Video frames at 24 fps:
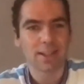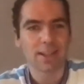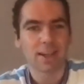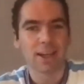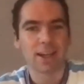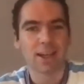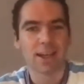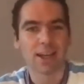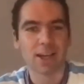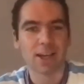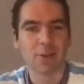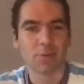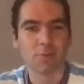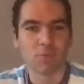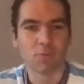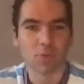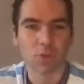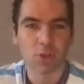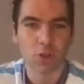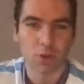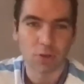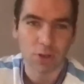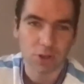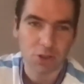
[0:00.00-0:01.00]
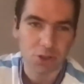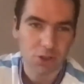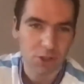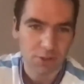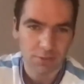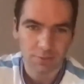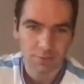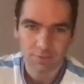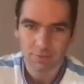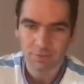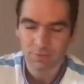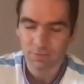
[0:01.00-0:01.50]
Um,
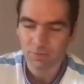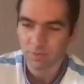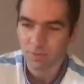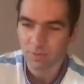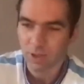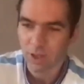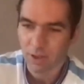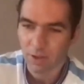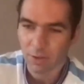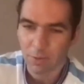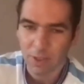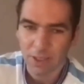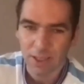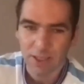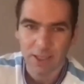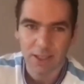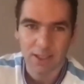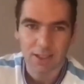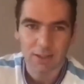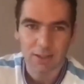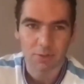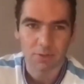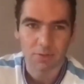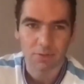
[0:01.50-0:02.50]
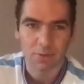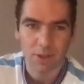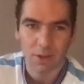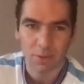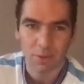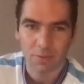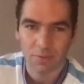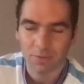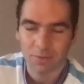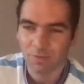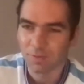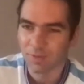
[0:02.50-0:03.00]
Norwich, well, I mean, they were, uh,
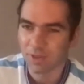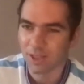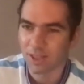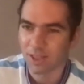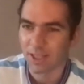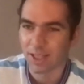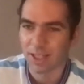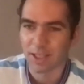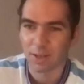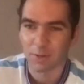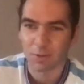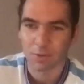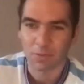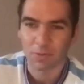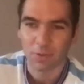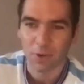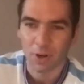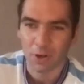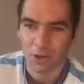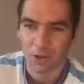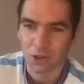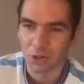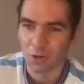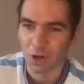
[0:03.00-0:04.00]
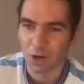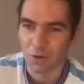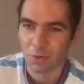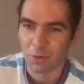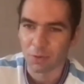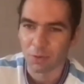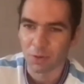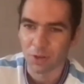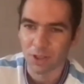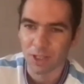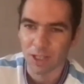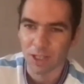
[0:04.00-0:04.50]
in the end, they were far too open,
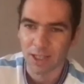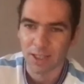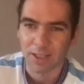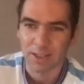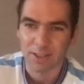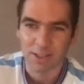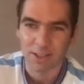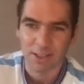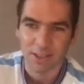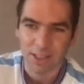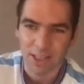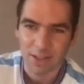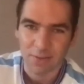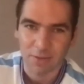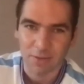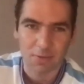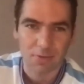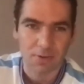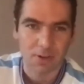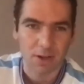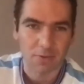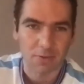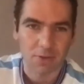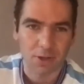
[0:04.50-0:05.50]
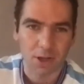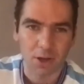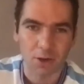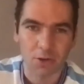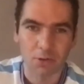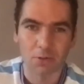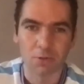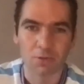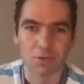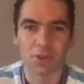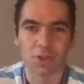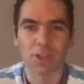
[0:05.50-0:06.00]
weren't they? Conceding 75
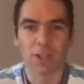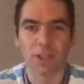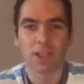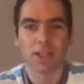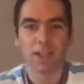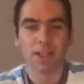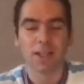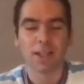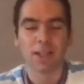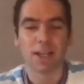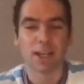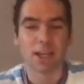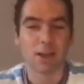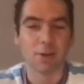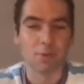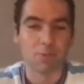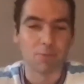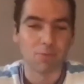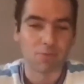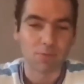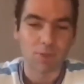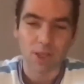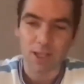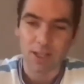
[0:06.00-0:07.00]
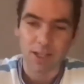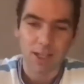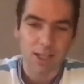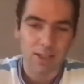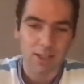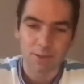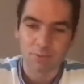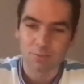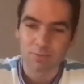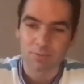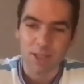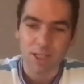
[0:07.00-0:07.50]
goals. Um, they, had
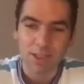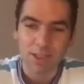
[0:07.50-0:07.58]
a decent